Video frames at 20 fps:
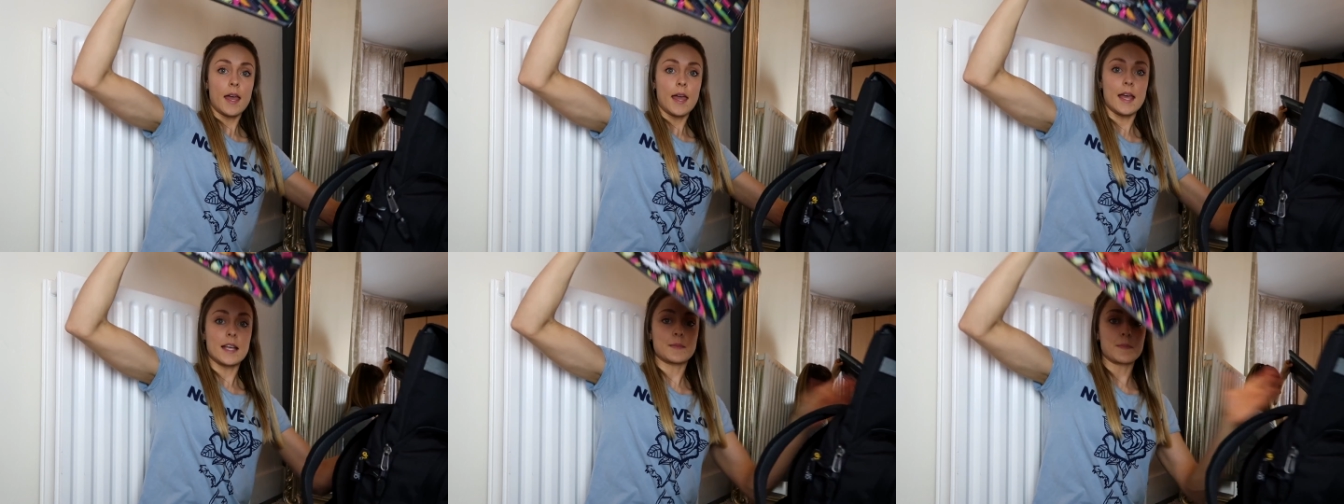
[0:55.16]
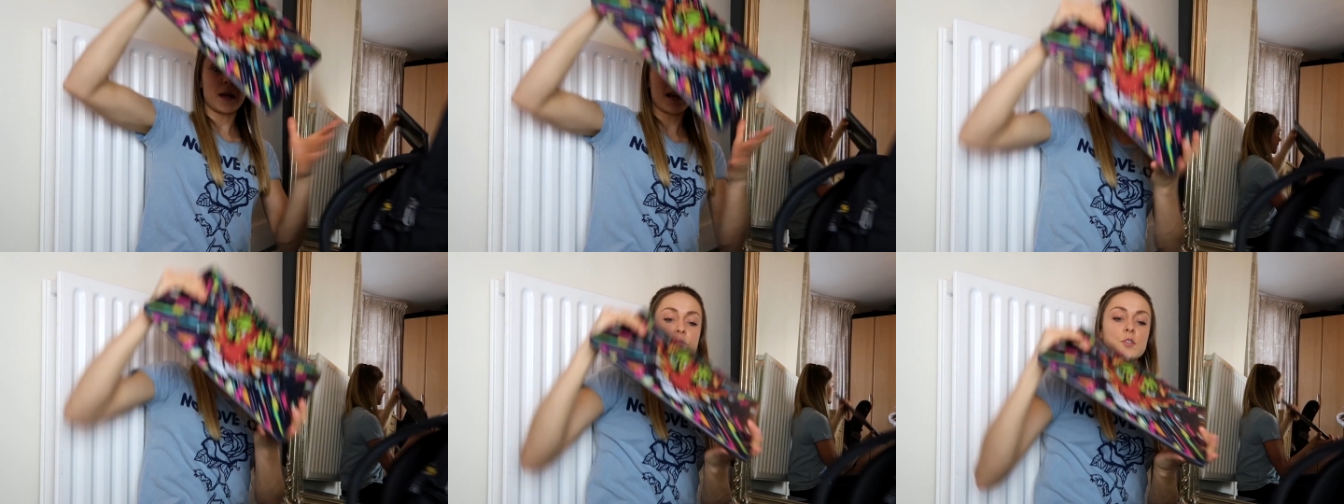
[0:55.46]
here's
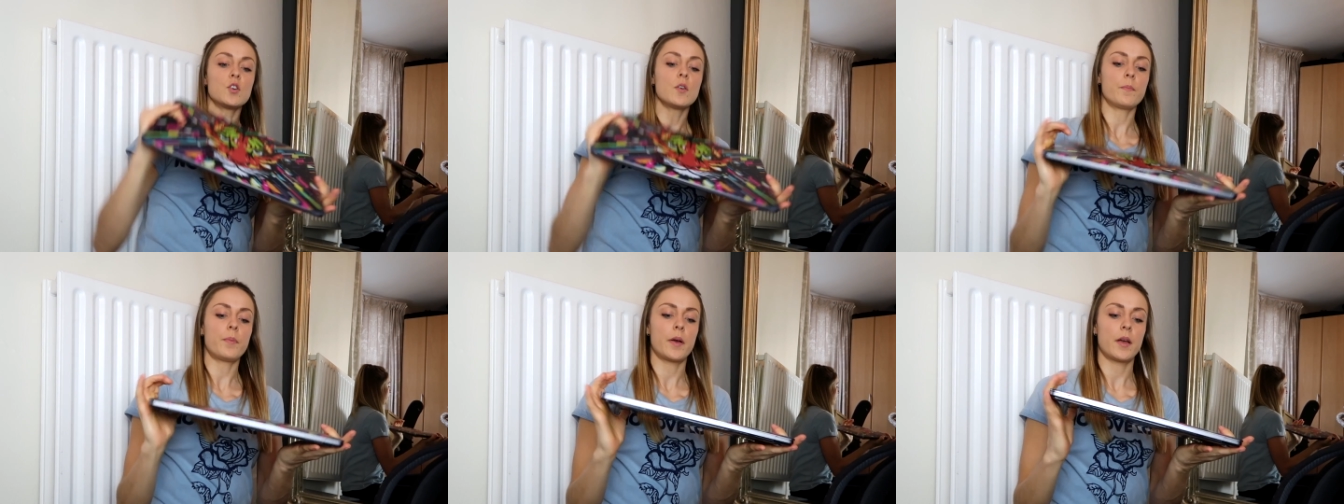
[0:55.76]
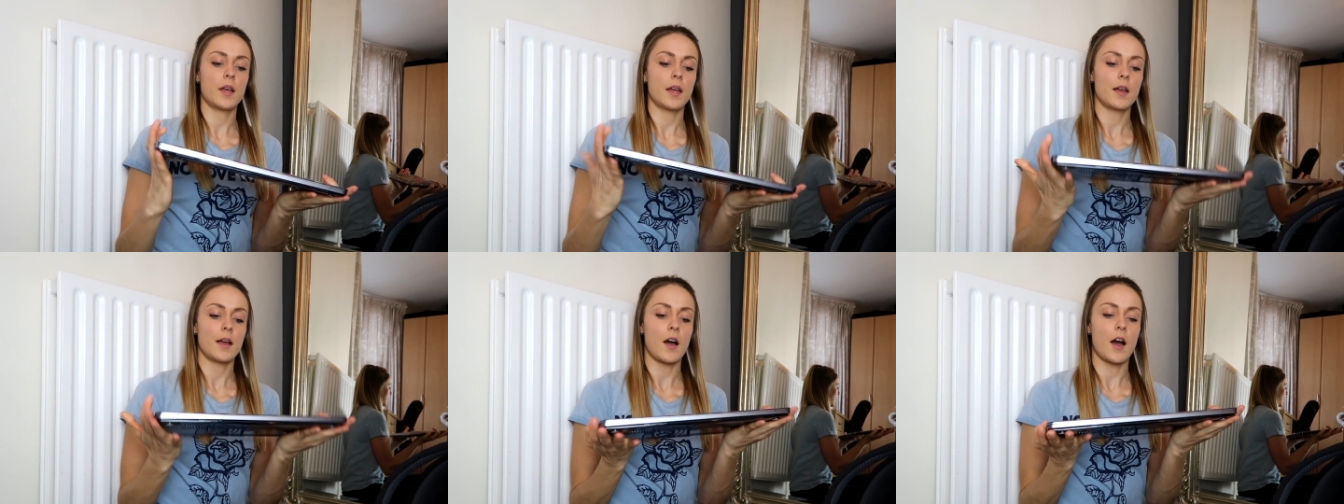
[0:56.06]
my laptop
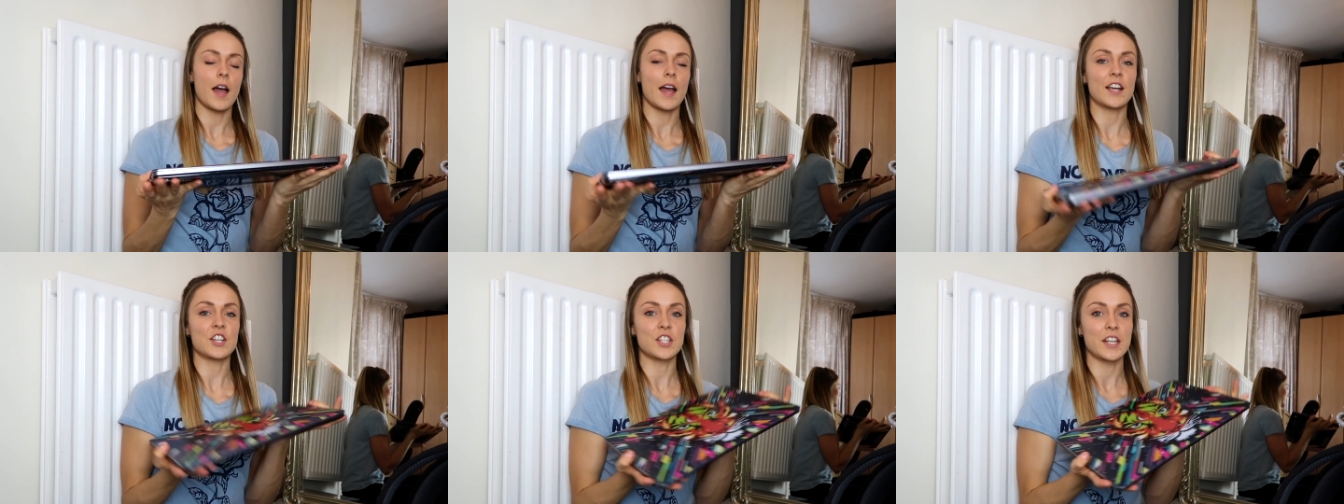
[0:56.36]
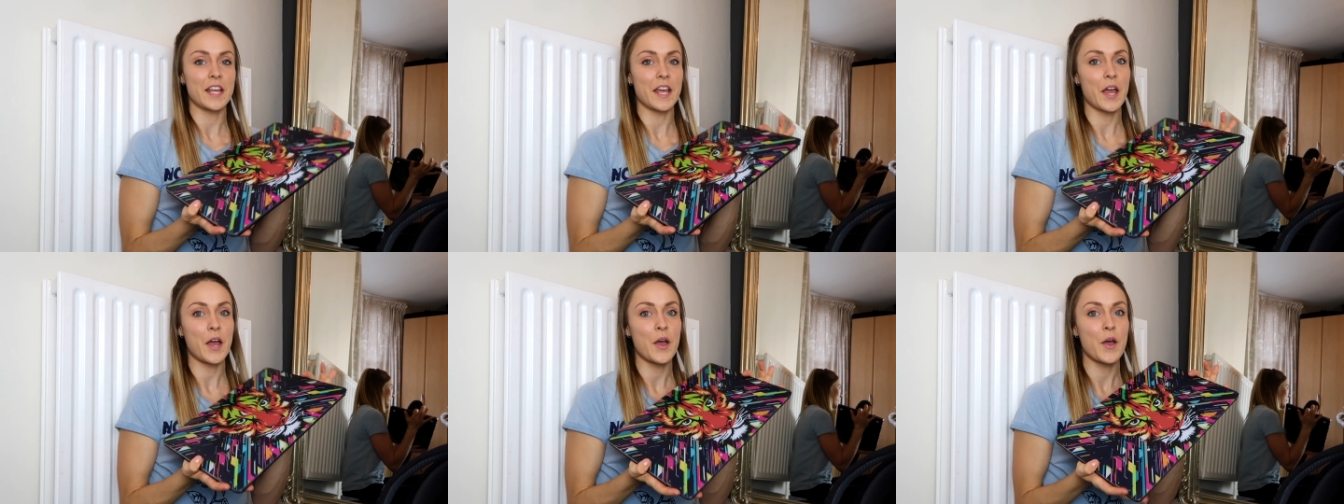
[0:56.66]
I
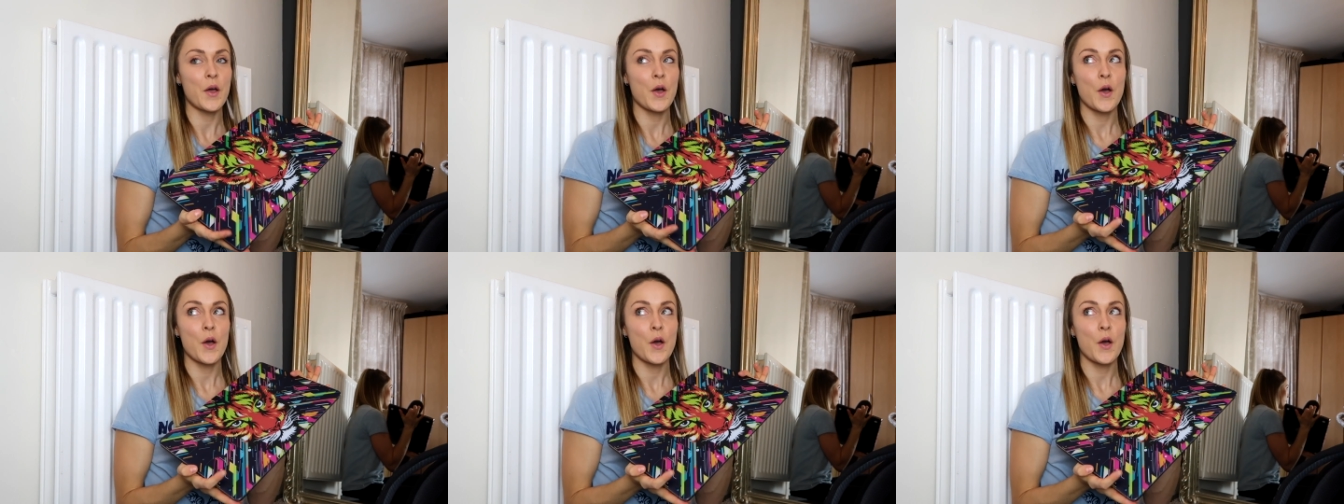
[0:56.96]
actually